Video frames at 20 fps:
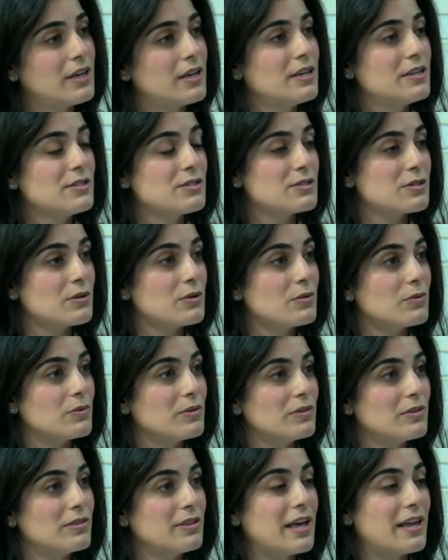So
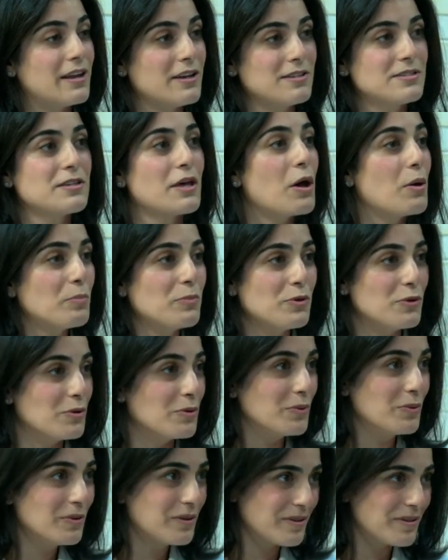let us help
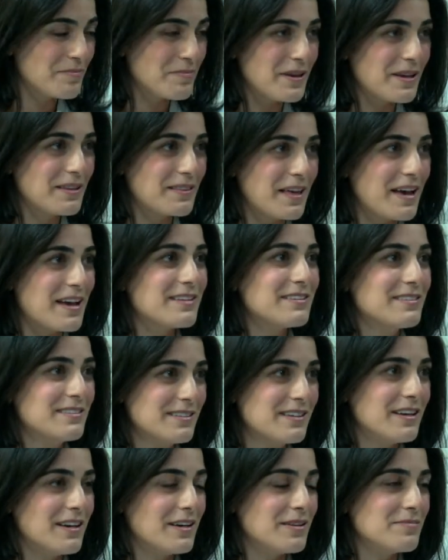you make that
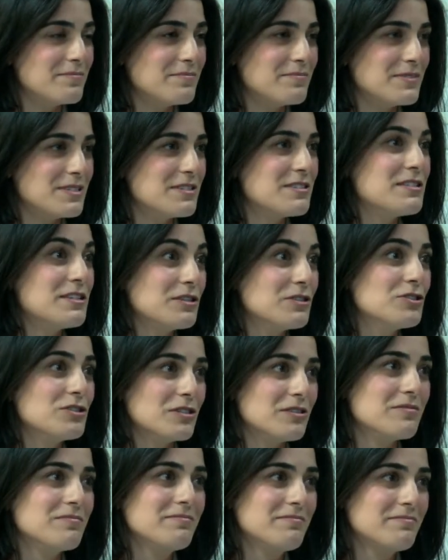distinction.